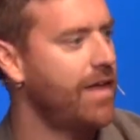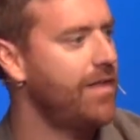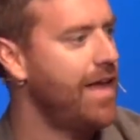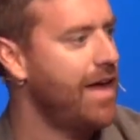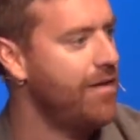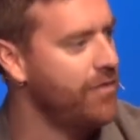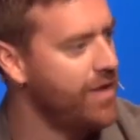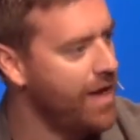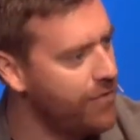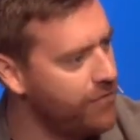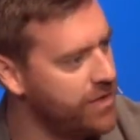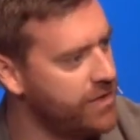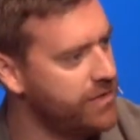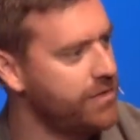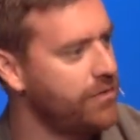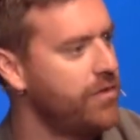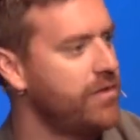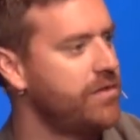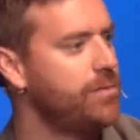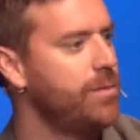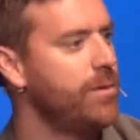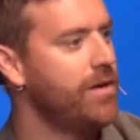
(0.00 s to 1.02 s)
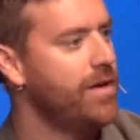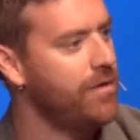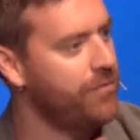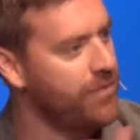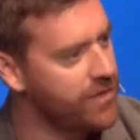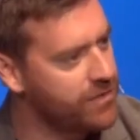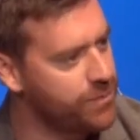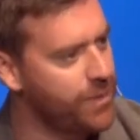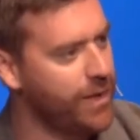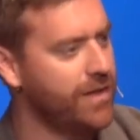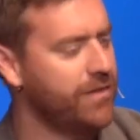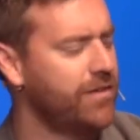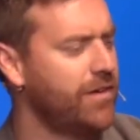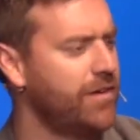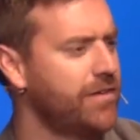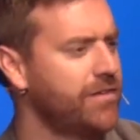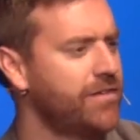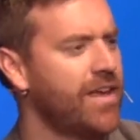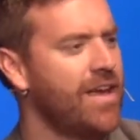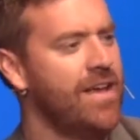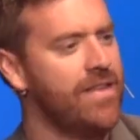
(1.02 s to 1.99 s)
They have an evidence of the Spirit if they speak in
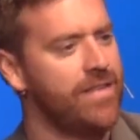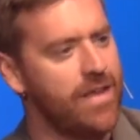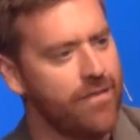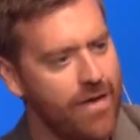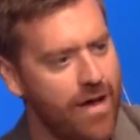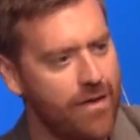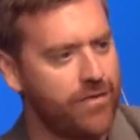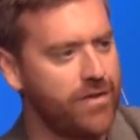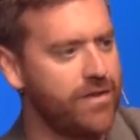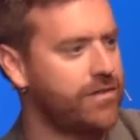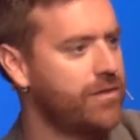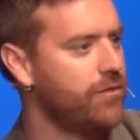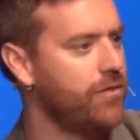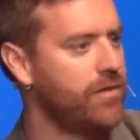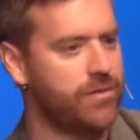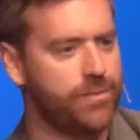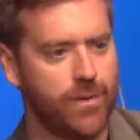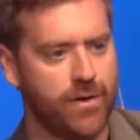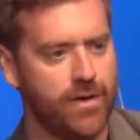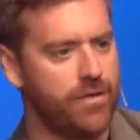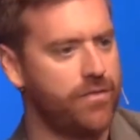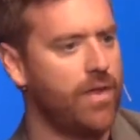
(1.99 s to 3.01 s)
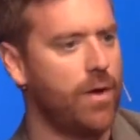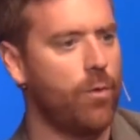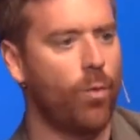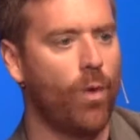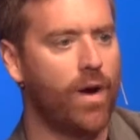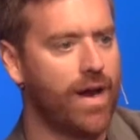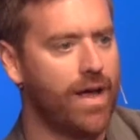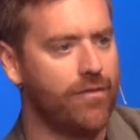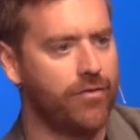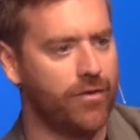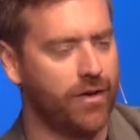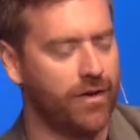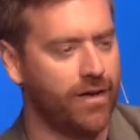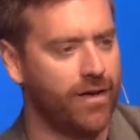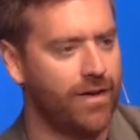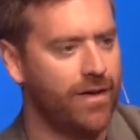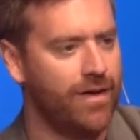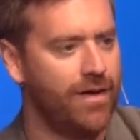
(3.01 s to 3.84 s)
tongues. They have evidence of the Spirit if they whatever.